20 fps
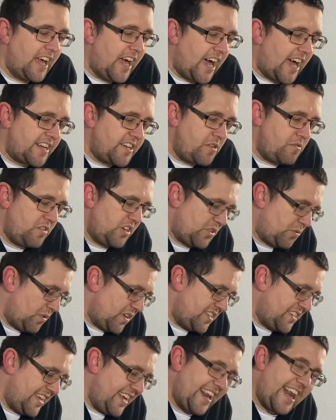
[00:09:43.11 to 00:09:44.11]
I don't just want
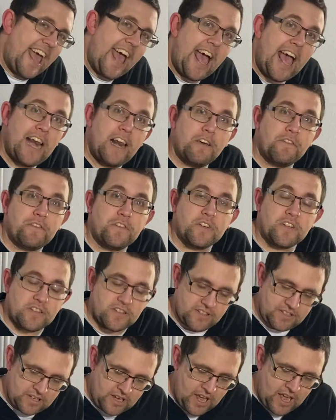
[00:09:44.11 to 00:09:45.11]
to see an
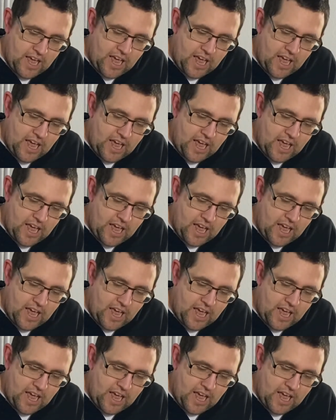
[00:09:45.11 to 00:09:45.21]
elephant,